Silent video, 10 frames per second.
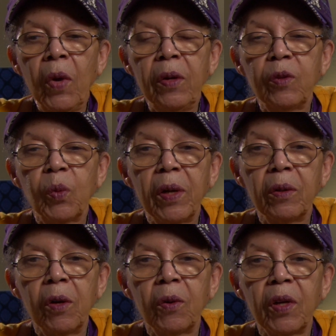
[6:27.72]
he's well
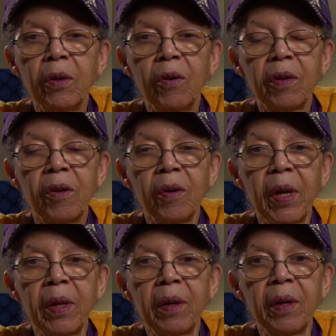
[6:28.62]
known in North
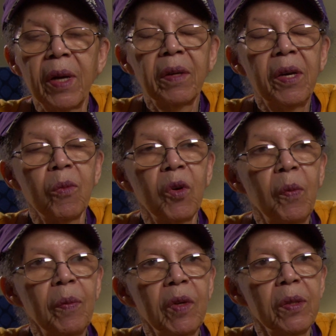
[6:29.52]
Carolina, and I can't
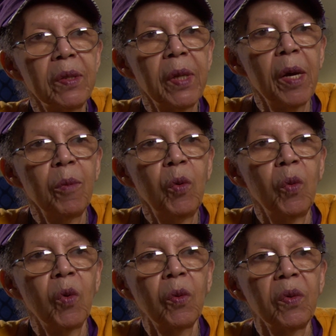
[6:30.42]
remember his name, who
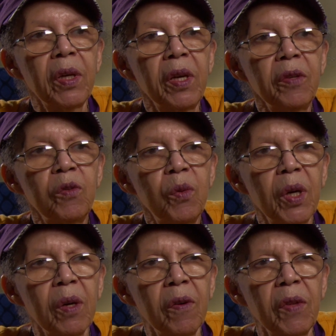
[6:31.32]
wrote the
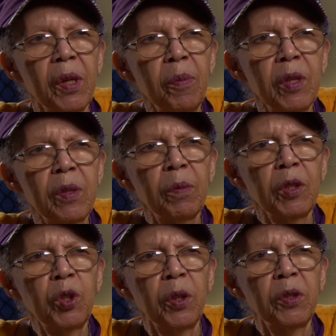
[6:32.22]
history of the
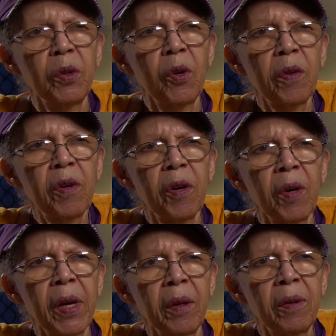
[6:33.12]
Episcopal Church in North
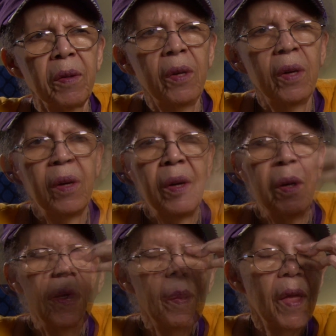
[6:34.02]
Carolina.
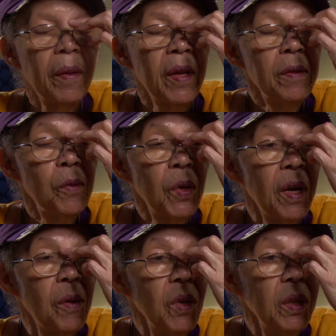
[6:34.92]
And that's when
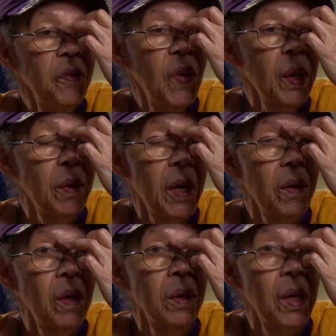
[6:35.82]
I really found
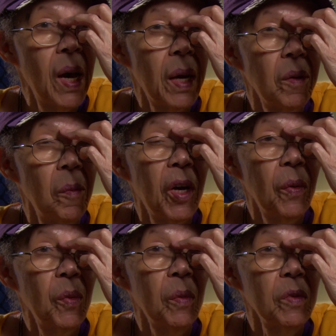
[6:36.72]
out a lot
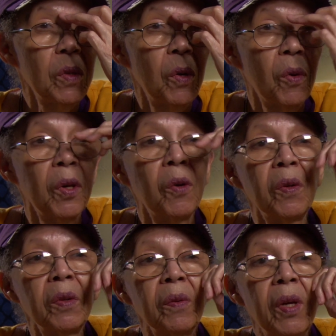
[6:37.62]
about what was going
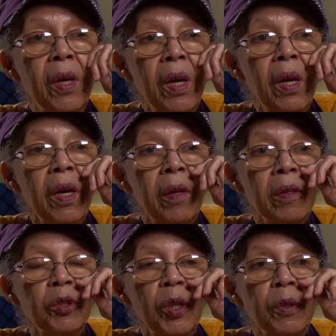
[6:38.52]
on in
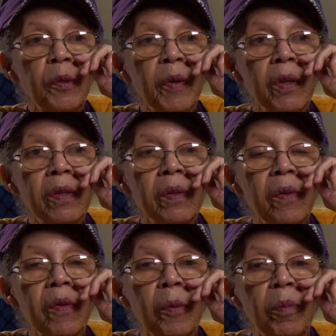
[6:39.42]
the church, because
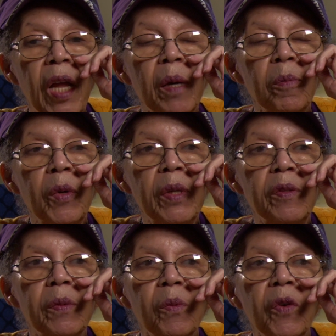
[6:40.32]
the black
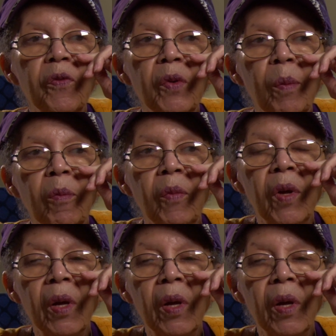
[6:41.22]
priests were from